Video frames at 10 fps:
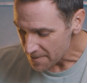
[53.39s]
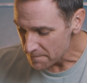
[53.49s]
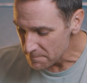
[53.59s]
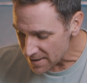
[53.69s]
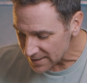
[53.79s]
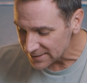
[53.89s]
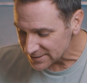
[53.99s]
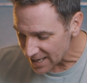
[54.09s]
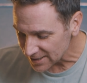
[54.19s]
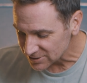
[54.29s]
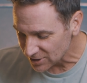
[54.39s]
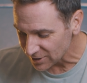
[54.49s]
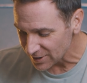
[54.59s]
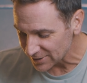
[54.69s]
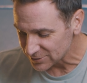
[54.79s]
many tax
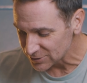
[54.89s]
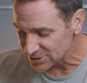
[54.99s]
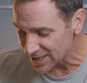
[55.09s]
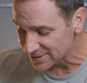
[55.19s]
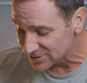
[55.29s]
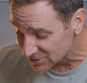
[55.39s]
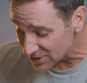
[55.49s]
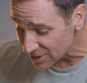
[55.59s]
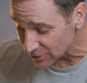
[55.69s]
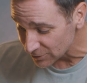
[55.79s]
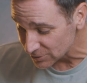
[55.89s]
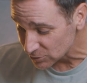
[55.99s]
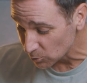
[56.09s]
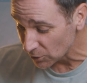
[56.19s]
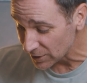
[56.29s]
collectors and
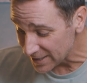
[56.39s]
sinners were